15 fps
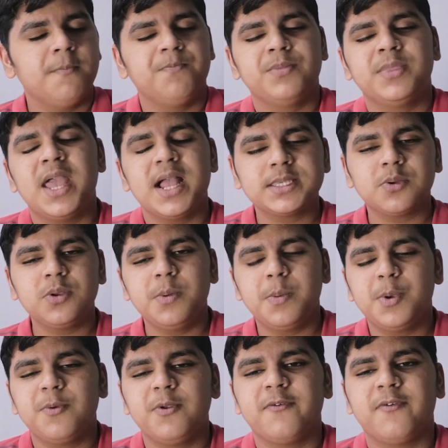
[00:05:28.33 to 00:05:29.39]
That's going to
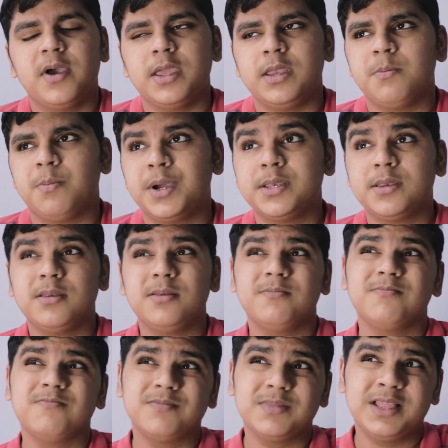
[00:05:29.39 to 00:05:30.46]
be pretty fine. But
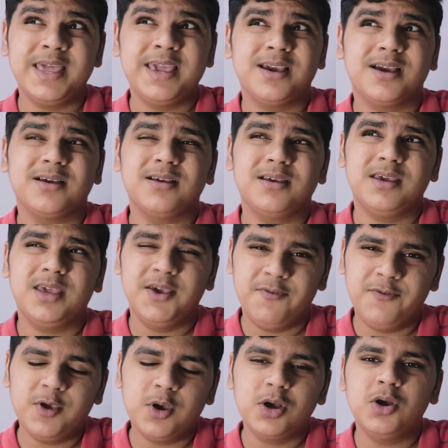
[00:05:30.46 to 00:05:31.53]
like
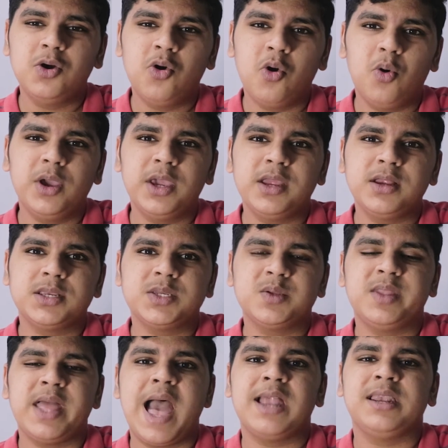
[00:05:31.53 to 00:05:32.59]
if you're going to
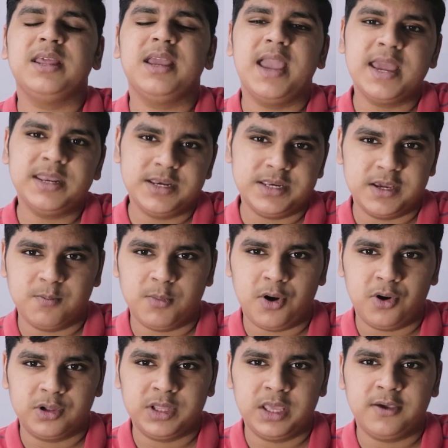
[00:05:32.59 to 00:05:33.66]
that editing
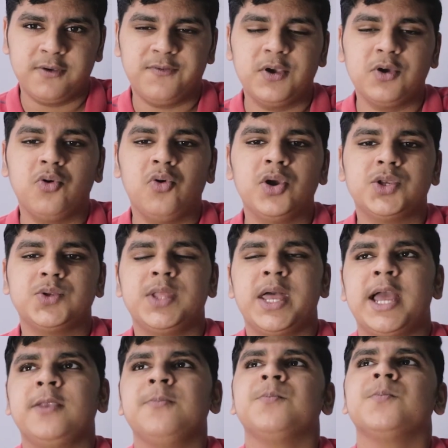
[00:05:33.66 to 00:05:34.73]
mark, like if you're going to
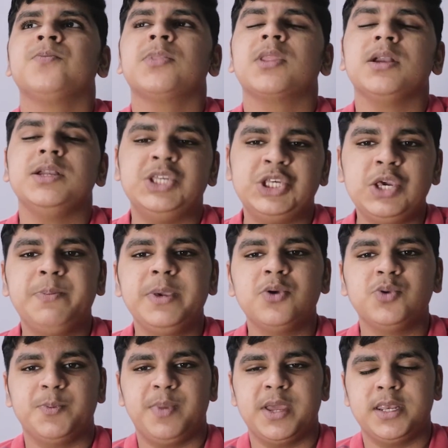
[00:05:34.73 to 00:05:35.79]
that GPU
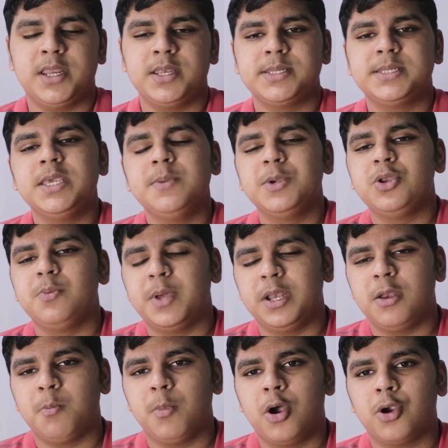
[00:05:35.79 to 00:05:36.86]
dependent, CPU
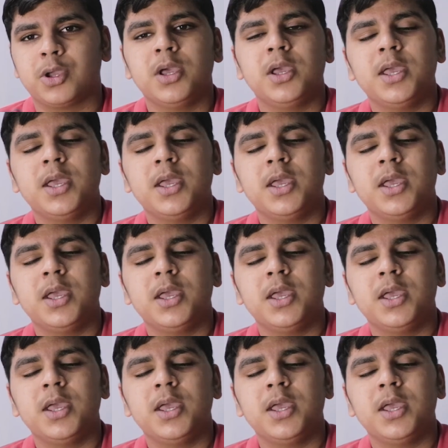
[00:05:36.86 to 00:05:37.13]
dependent mark,